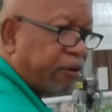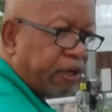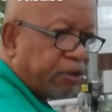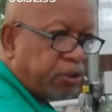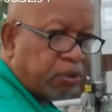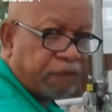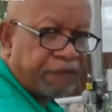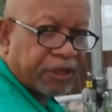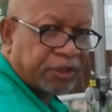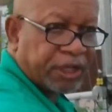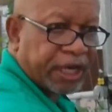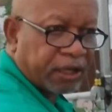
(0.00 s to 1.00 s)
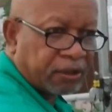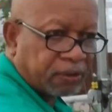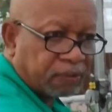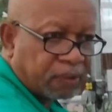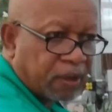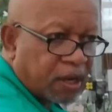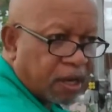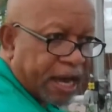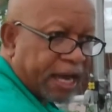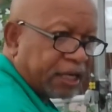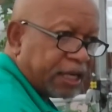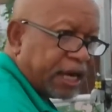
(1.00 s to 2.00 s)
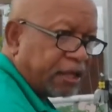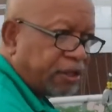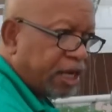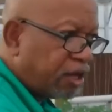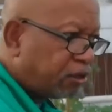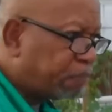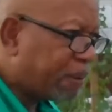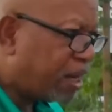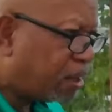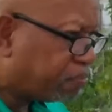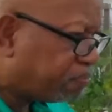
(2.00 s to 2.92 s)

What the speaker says: into the fish tank. And again, there's about